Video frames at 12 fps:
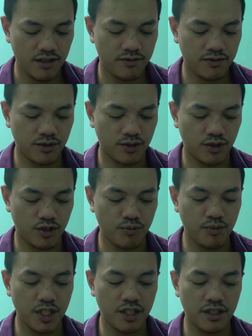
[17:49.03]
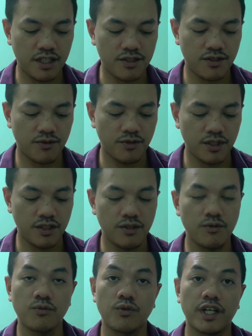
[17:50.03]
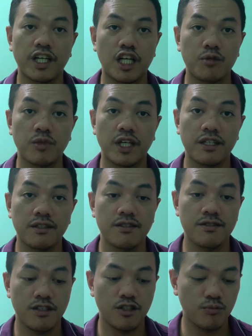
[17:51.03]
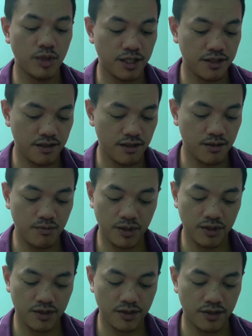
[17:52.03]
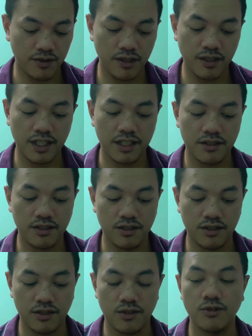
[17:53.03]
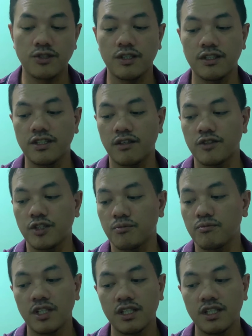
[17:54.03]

for me, that's not really why I buy these earbuds. It's because I really like the utility of them.